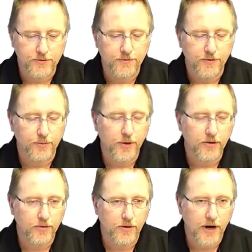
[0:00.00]

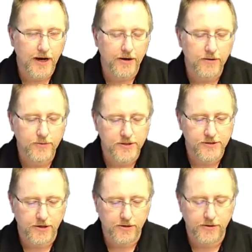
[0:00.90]
firmware or higher, which
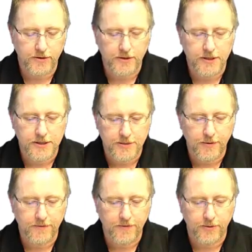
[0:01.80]
is our currently
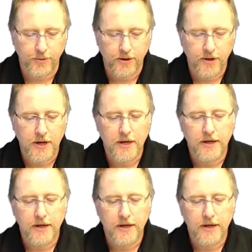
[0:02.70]
shipping firmware.